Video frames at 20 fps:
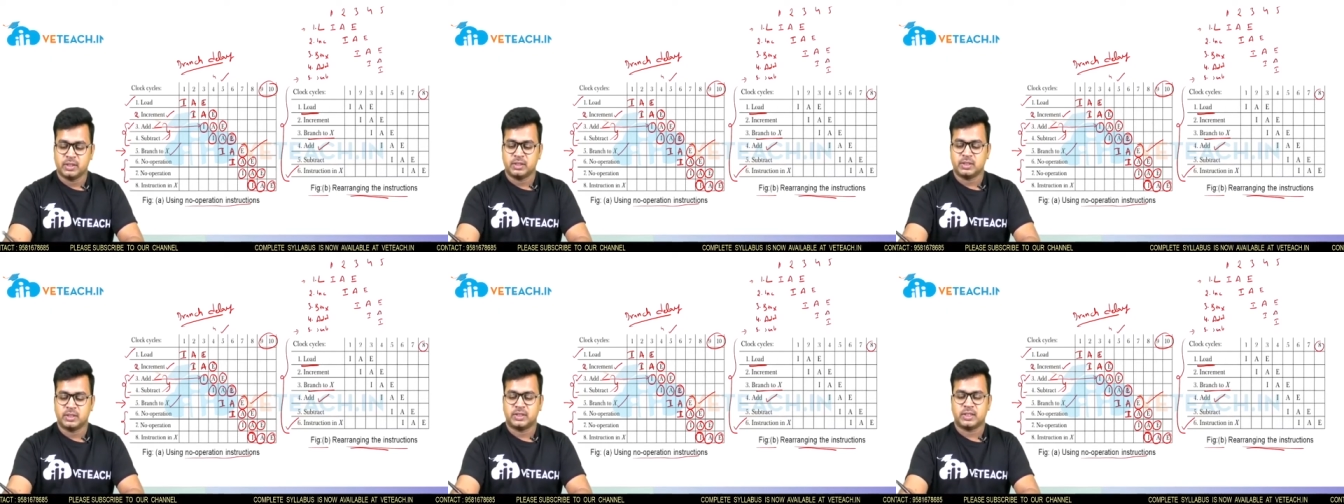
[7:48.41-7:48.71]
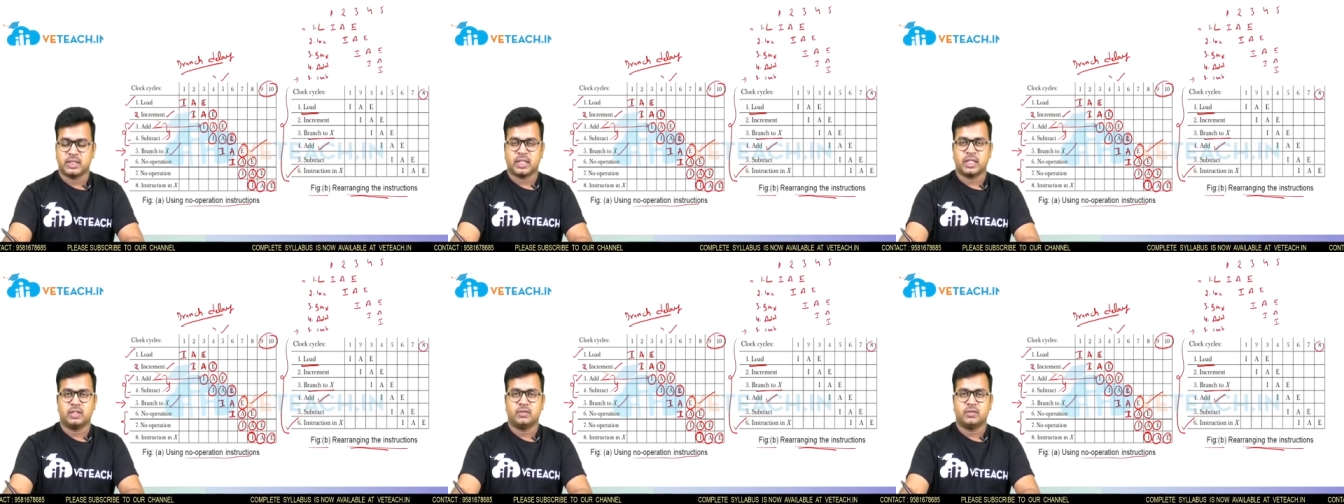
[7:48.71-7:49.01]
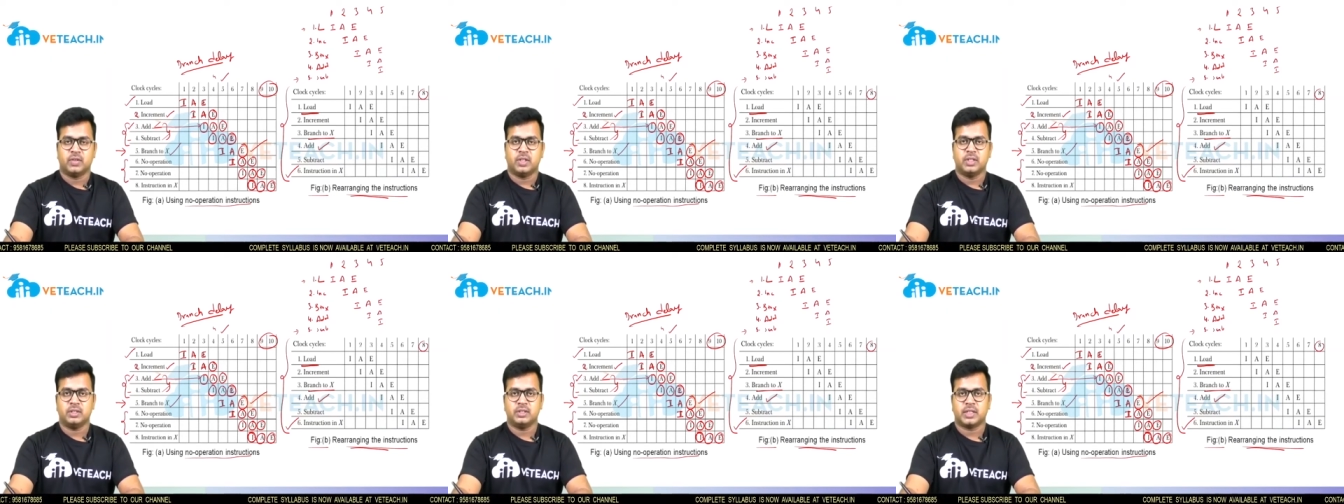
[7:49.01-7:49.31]
second
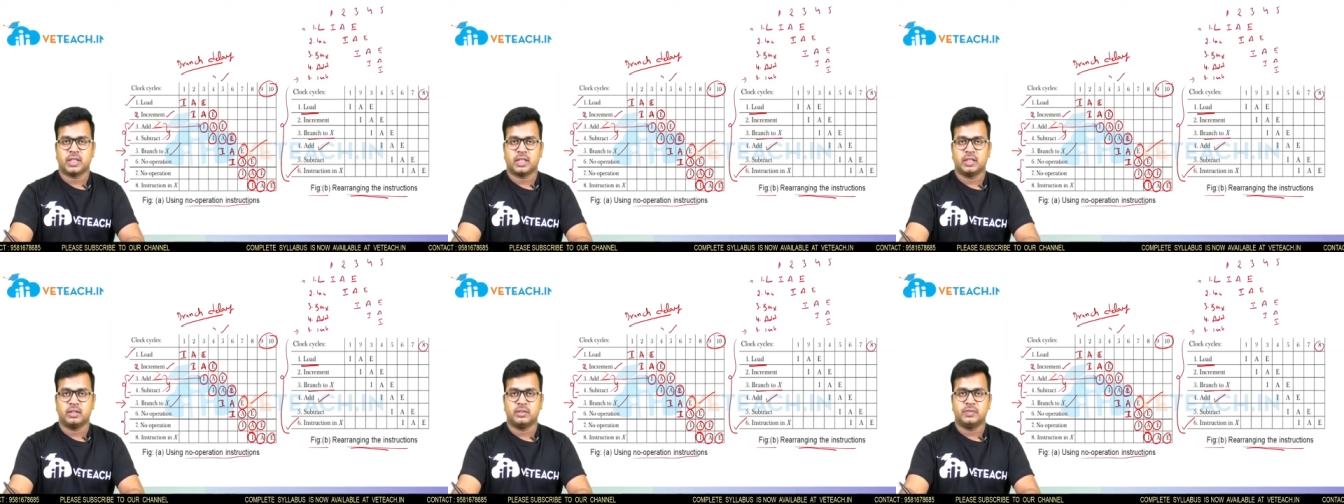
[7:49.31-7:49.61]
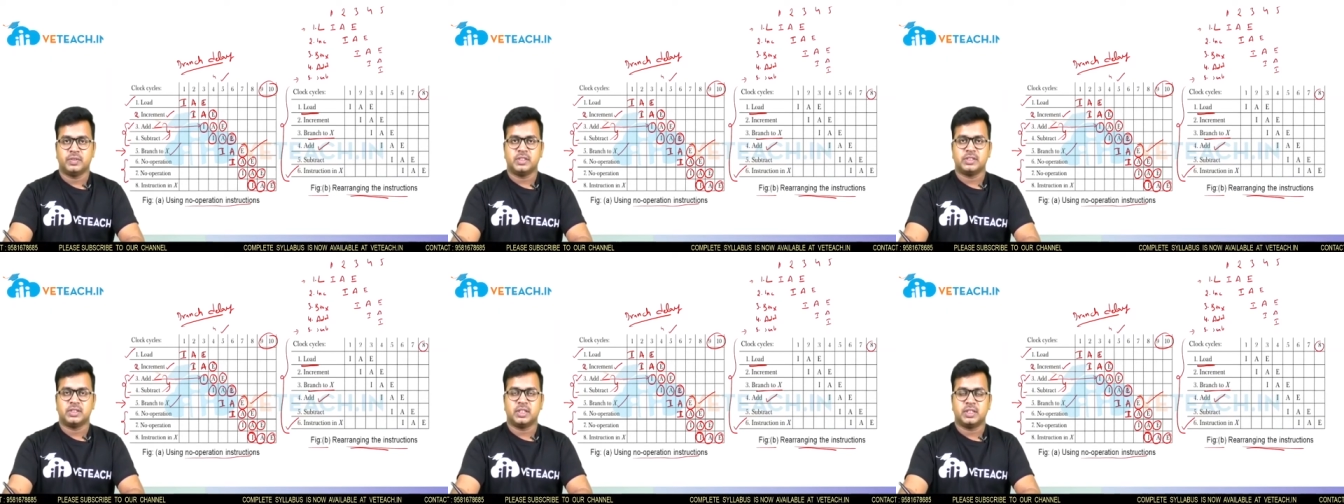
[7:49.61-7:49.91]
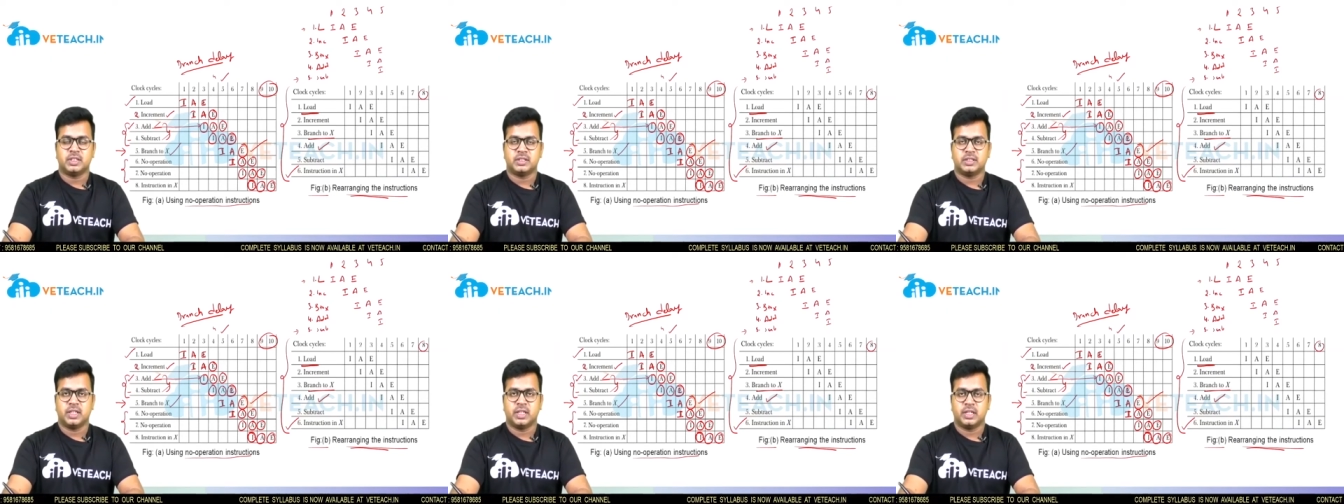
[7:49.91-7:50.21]
phase, that
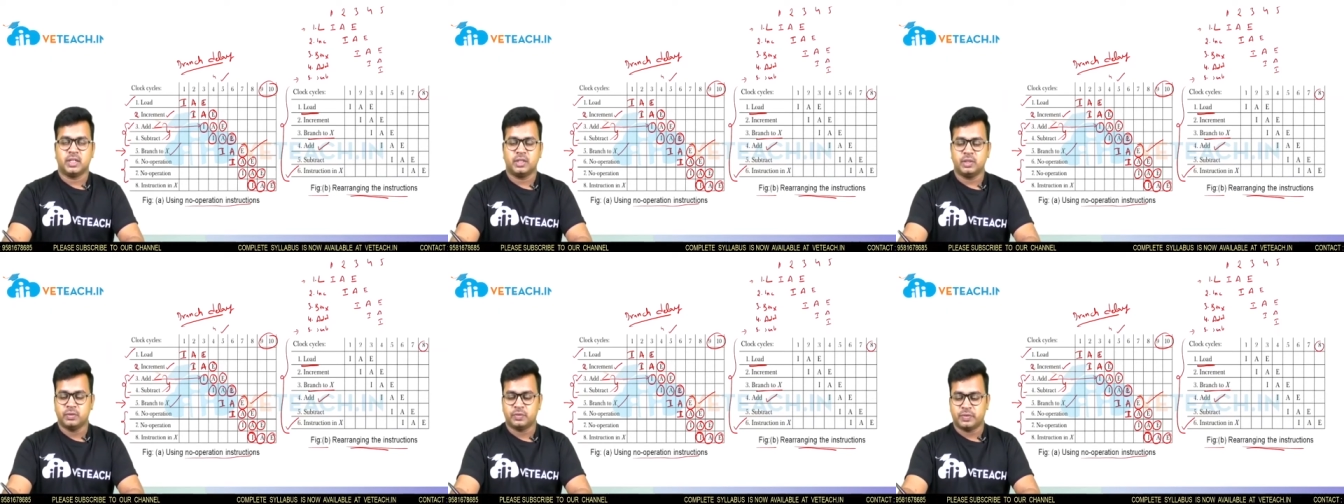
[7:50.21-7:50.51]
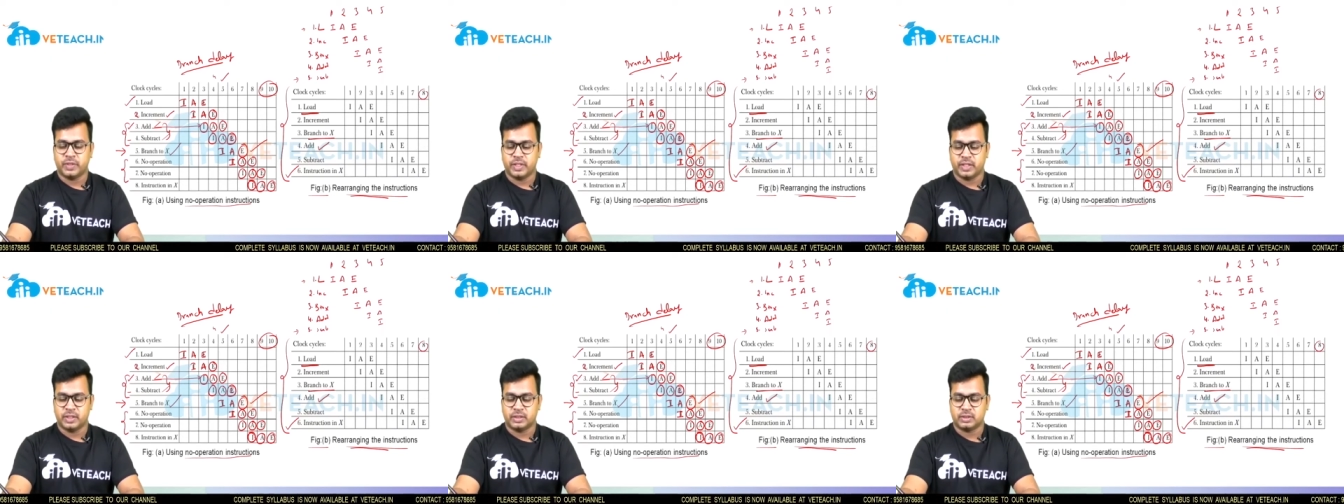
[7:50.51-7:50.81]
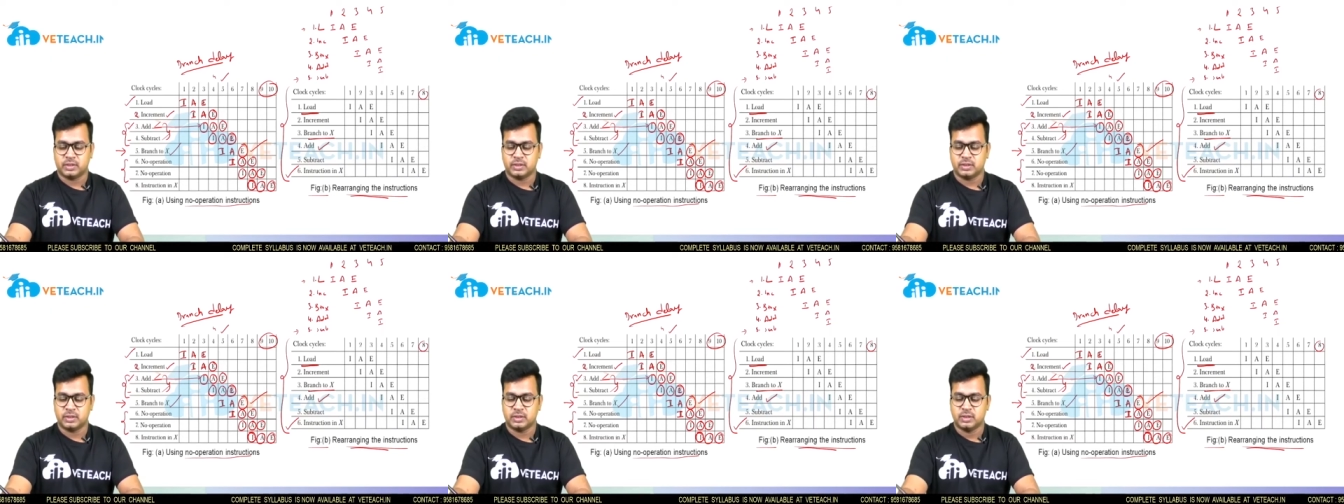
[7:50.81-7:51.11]
is ALU
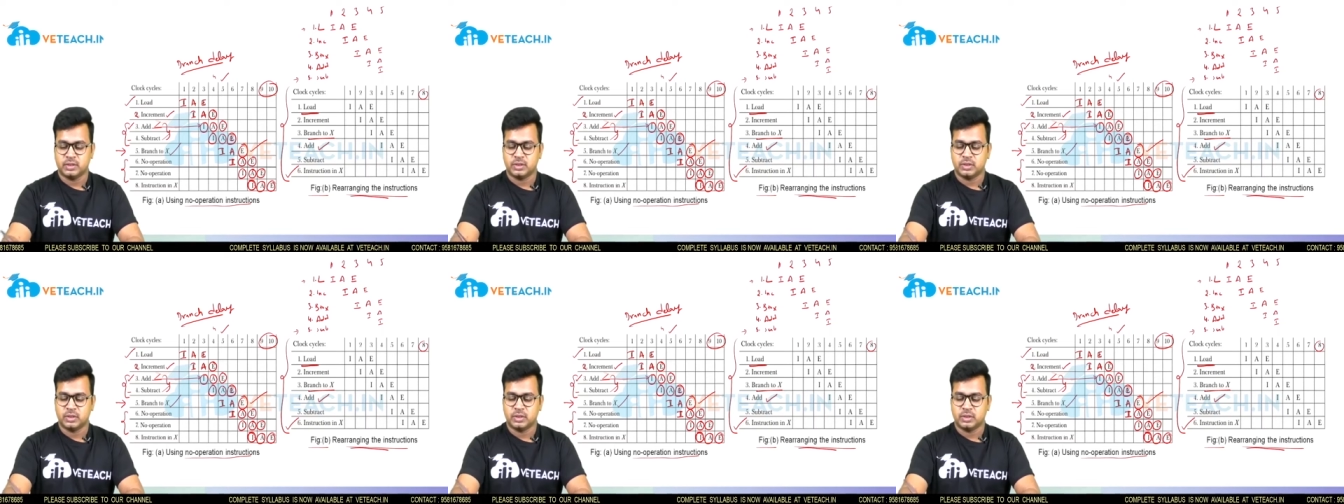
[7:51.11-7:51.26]
phase.